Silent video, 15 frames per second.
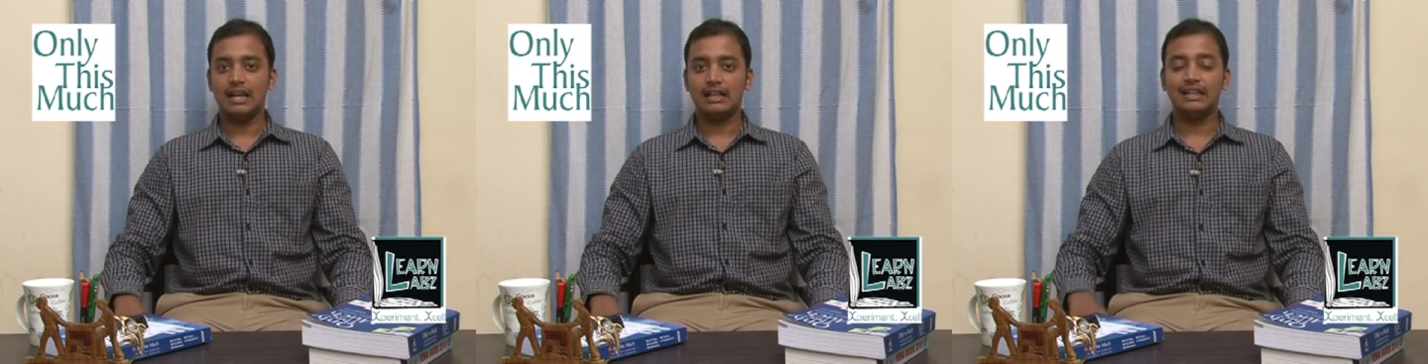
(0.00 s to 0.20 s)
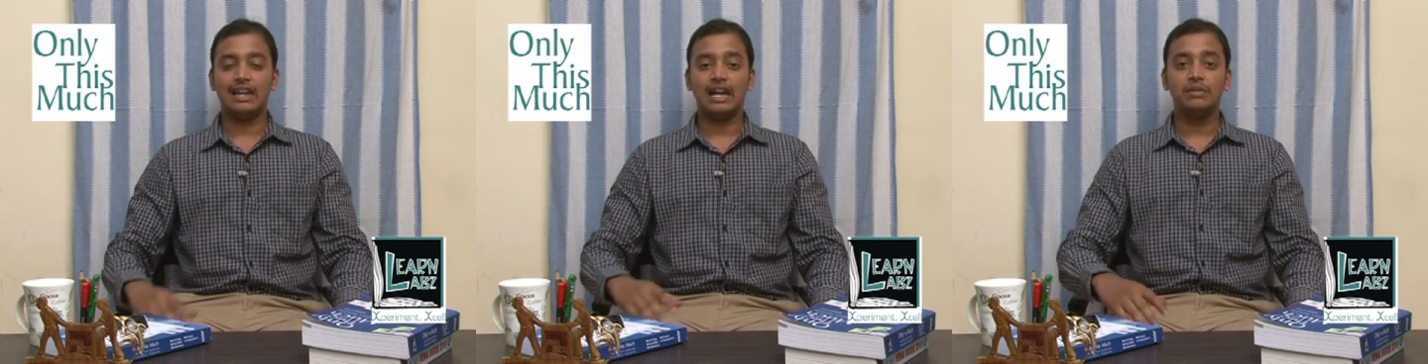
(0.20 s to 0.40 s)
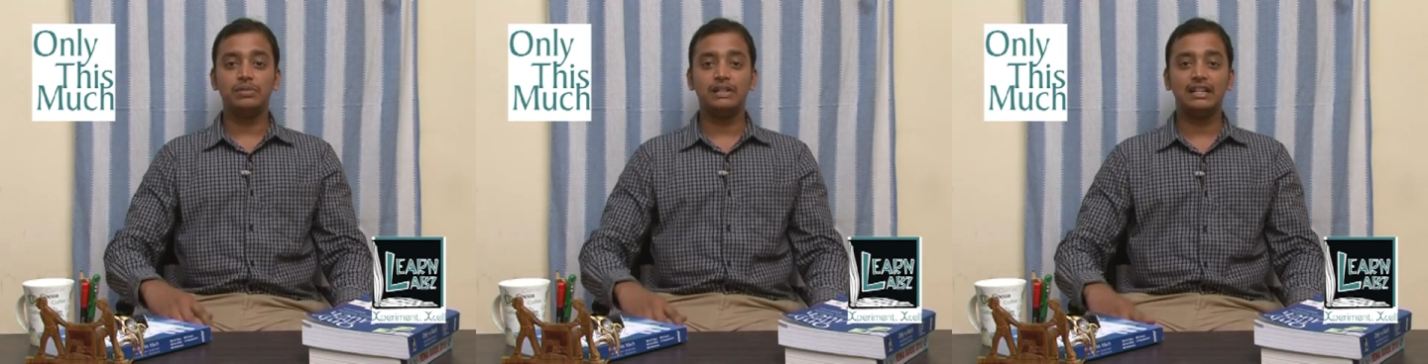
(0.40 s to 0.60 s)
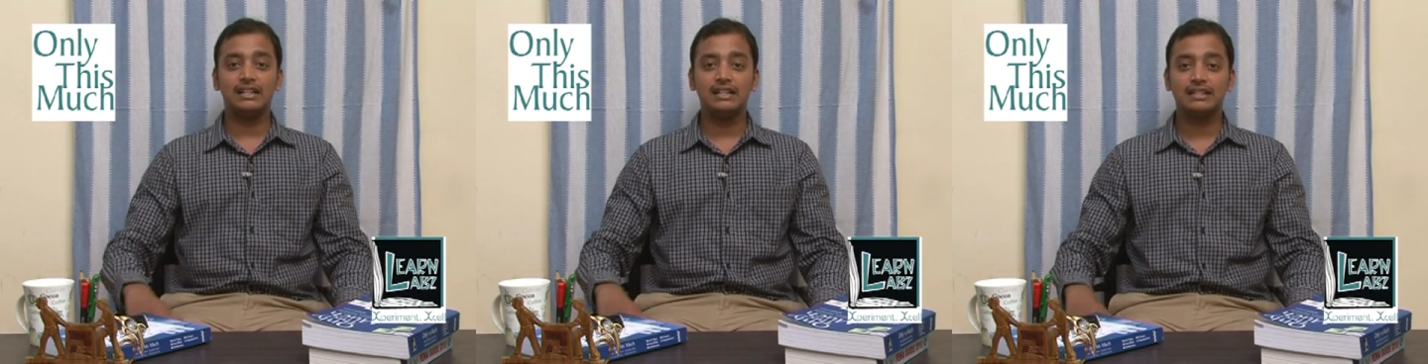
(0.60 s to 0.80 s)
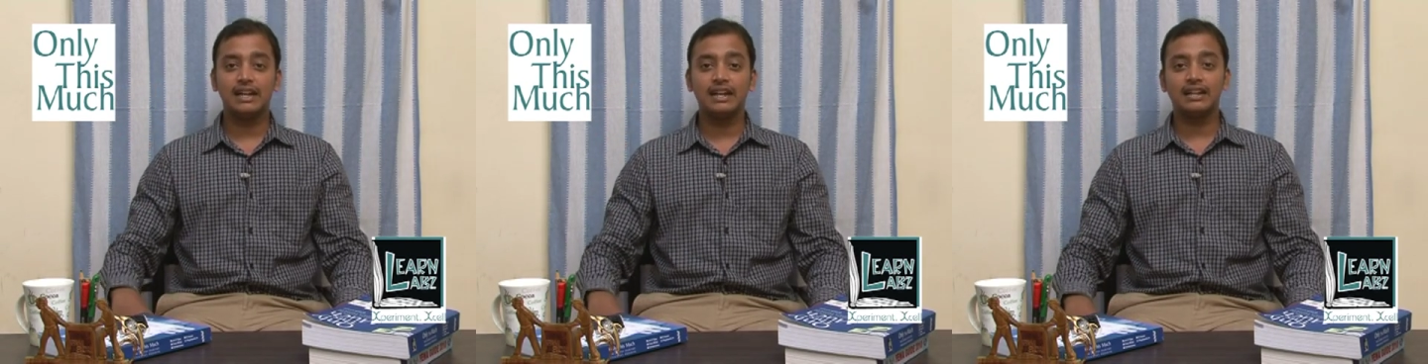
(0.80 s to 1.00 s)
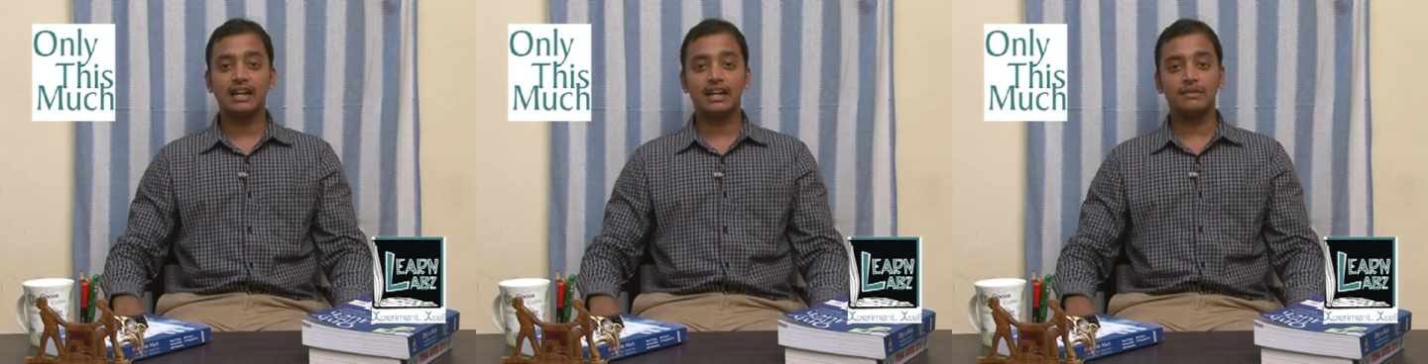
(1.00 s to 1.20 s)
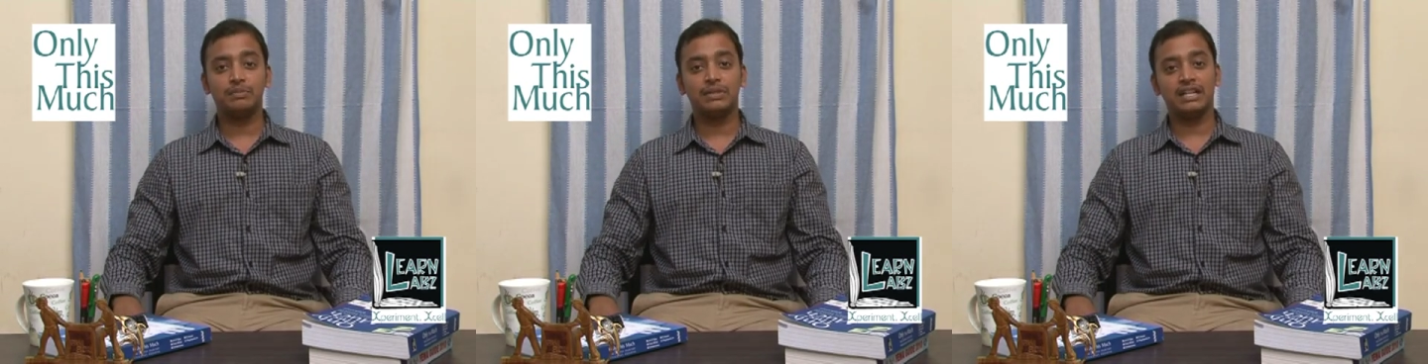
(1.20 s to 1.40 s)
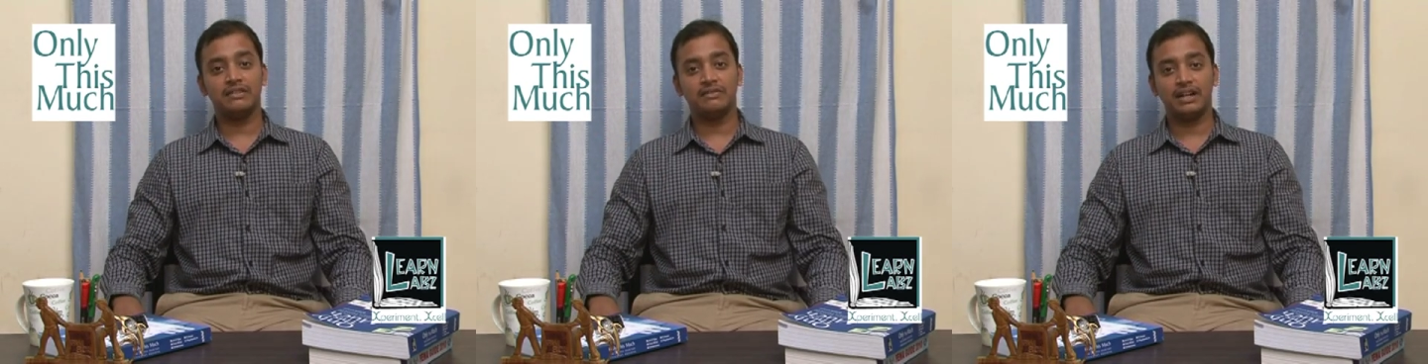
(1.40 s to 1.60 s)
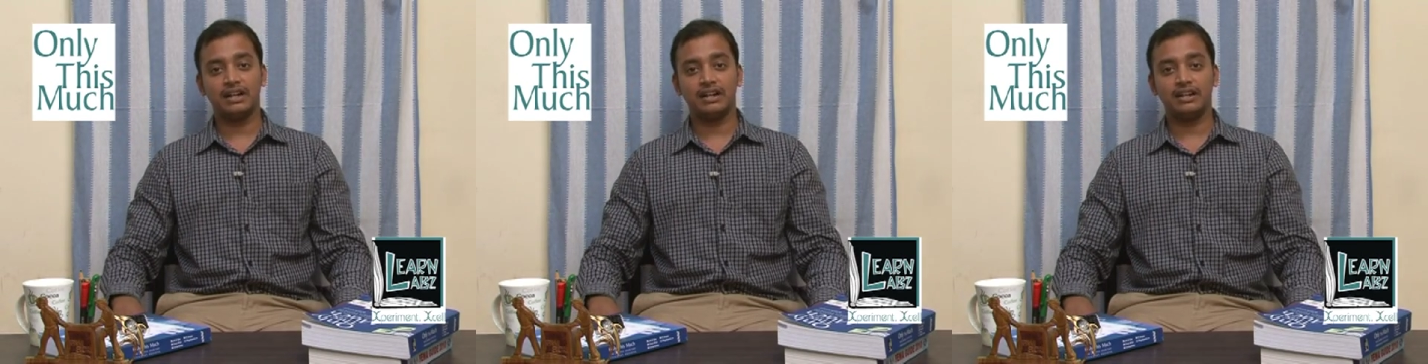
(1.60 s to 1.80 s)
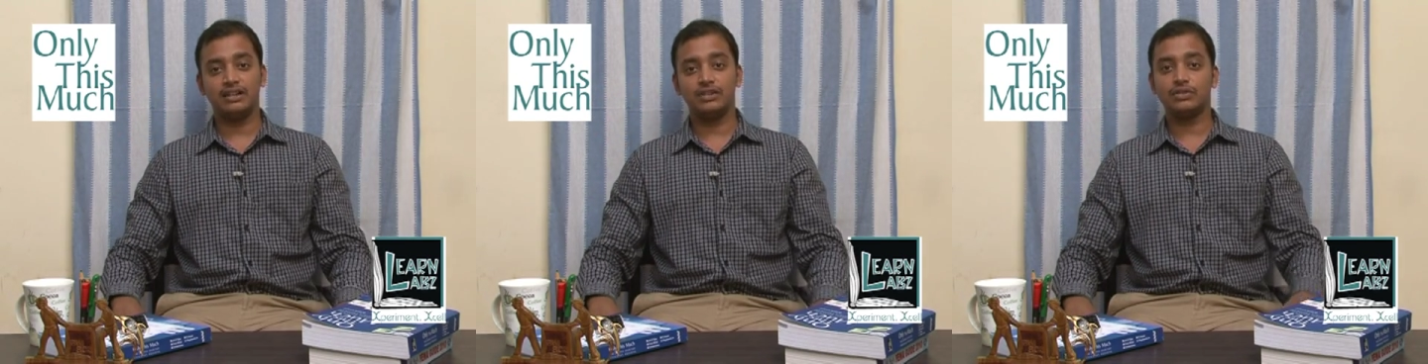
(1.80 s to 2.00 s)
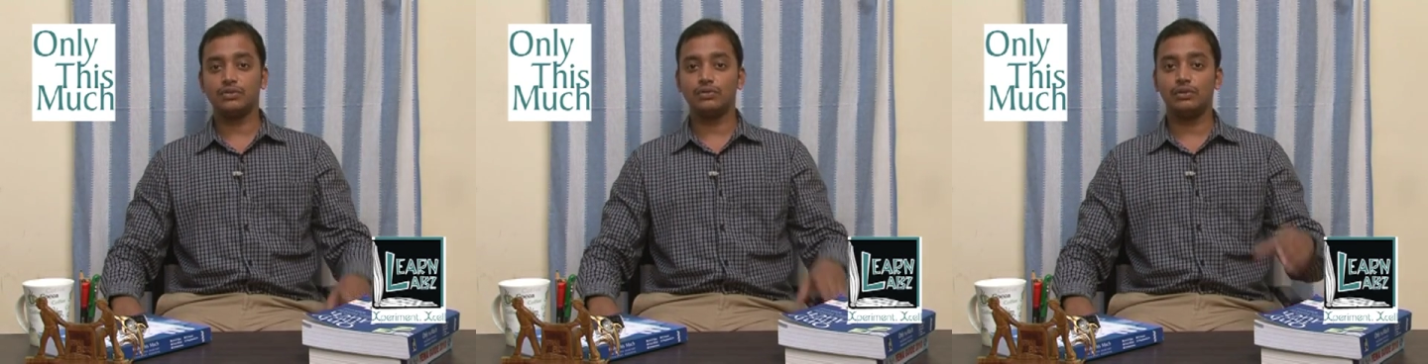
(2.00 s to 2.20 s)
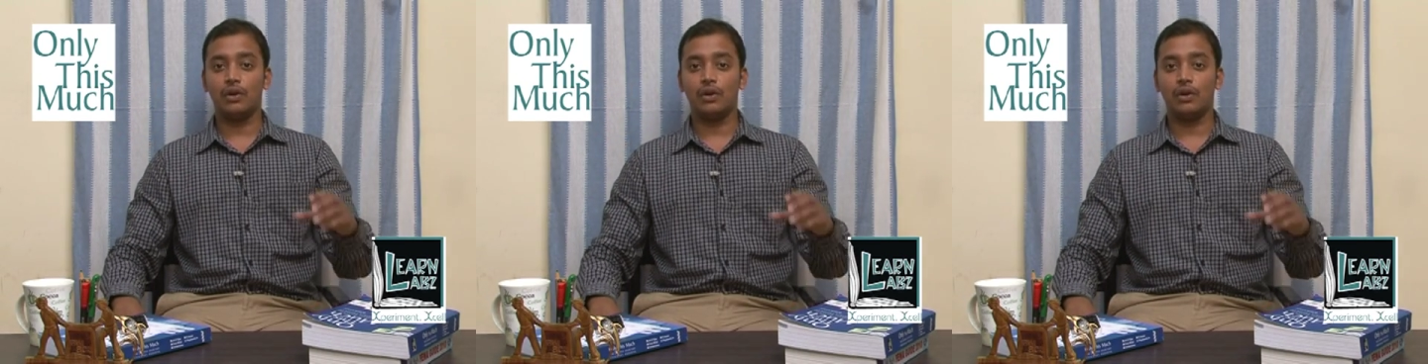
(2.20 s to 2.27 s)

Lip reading: The liability side can be divided into